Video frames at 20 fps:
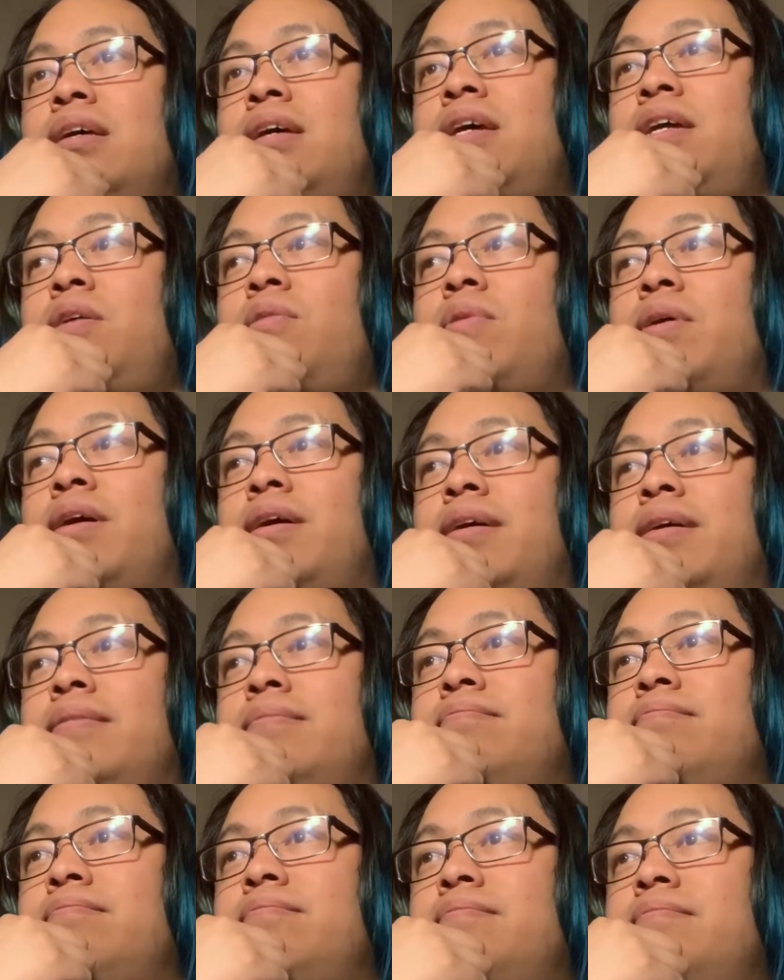Anyway,
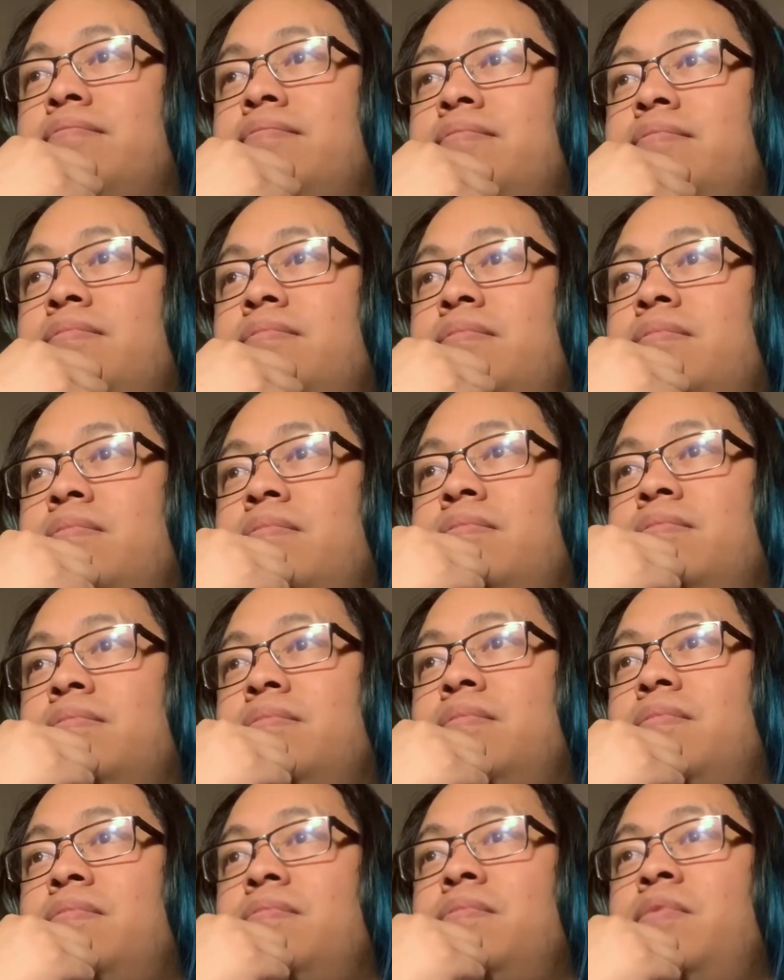
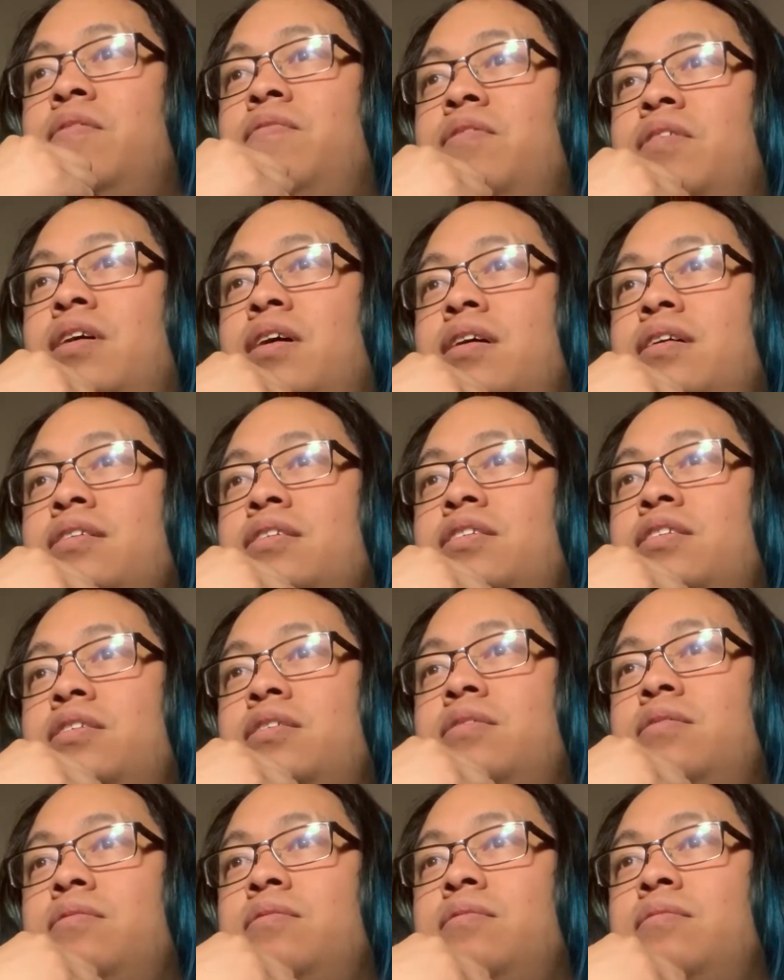moving on
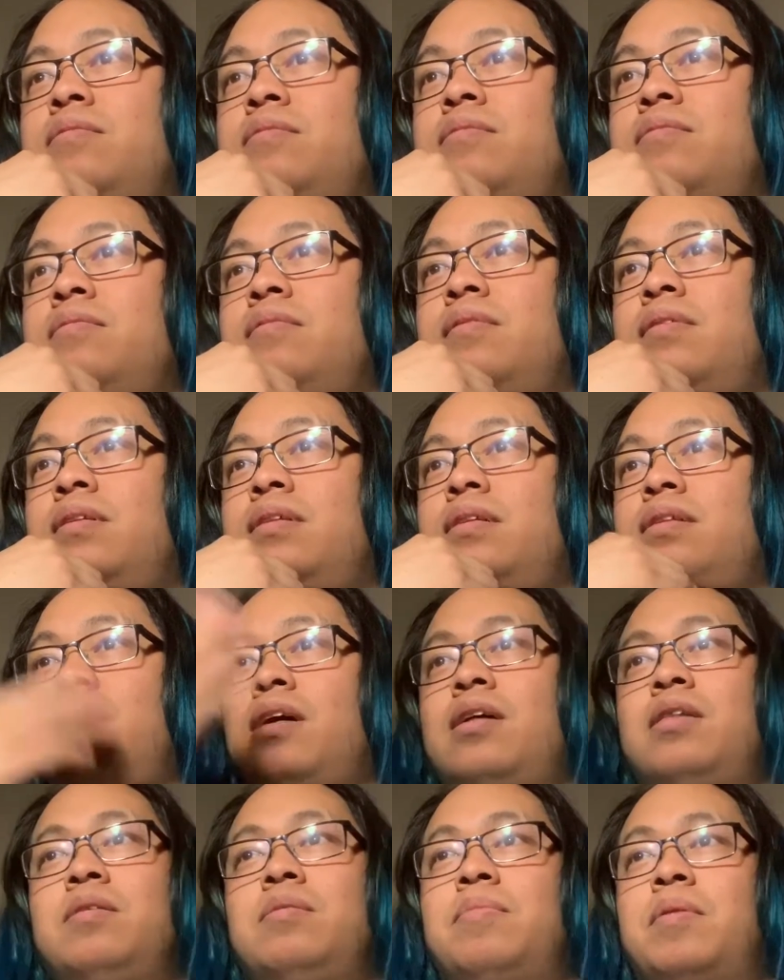to the
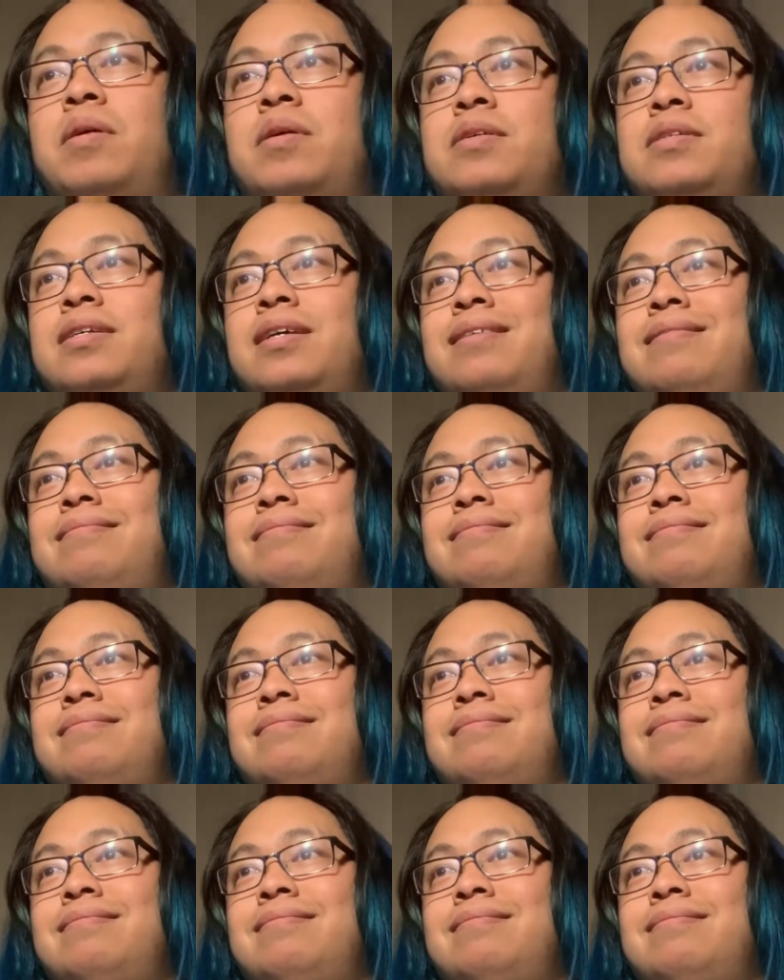other person.